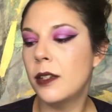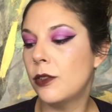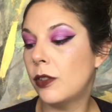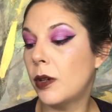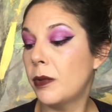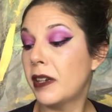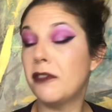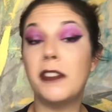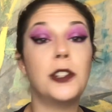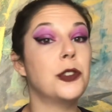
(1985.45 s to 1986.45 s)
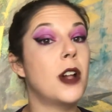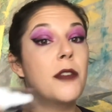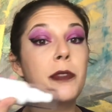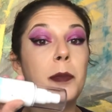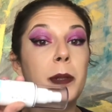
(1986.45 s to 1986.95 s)
So we're going to finish it off
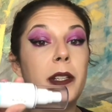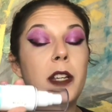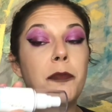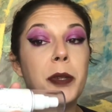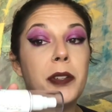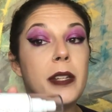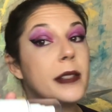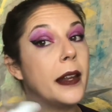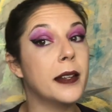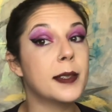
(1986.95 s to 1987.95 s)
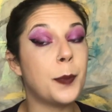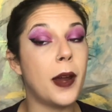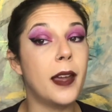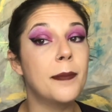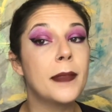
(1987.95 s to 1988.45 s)
with the Believe Beauty Setting
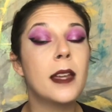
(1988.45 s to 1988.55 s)
Spray.